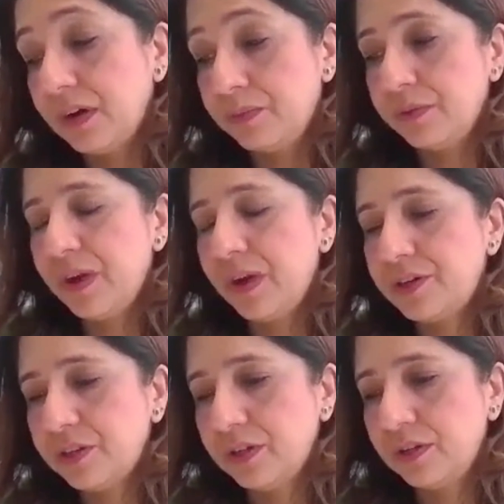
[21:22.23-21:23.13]
our
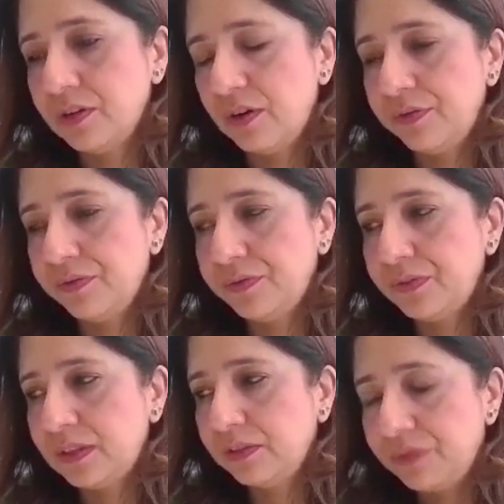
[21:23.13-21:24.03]
profession, of
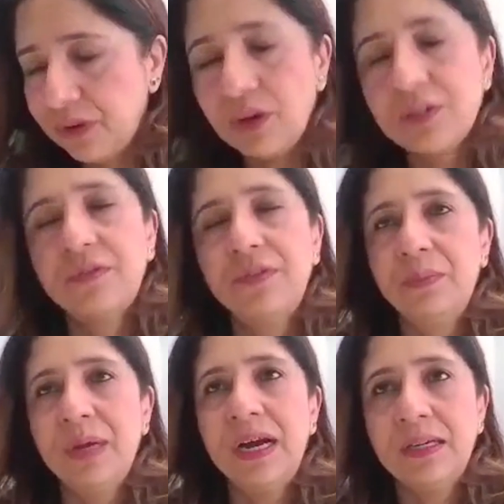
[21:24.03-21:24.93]
the
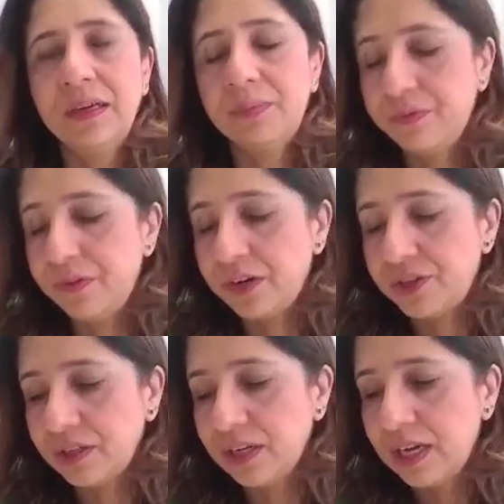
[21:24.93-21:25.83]
philosophy behind our
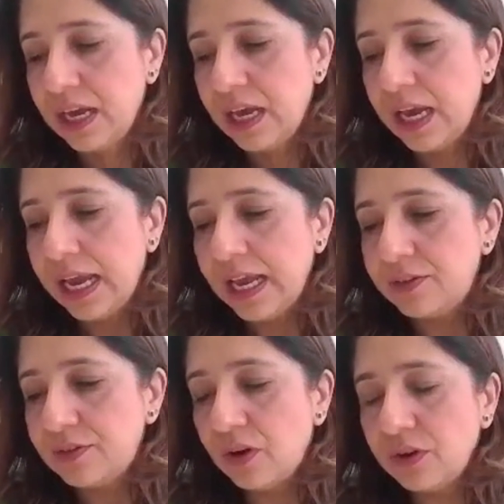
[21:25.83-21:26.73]
profession,
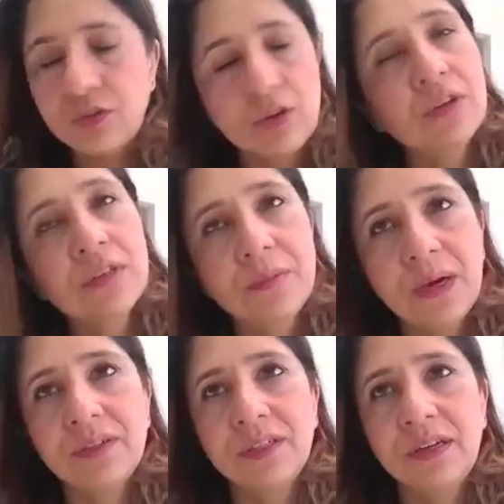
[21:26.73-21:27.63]
is not talked
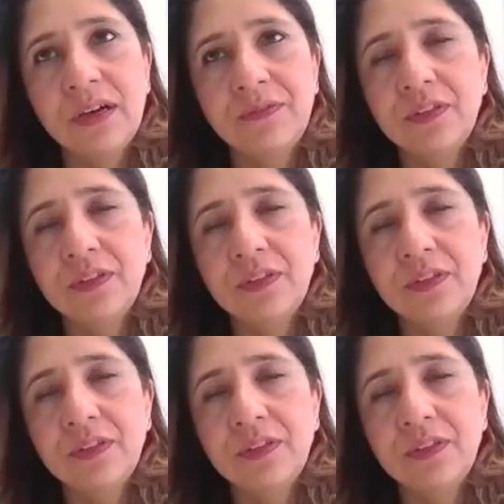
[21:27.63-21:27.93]
about enough.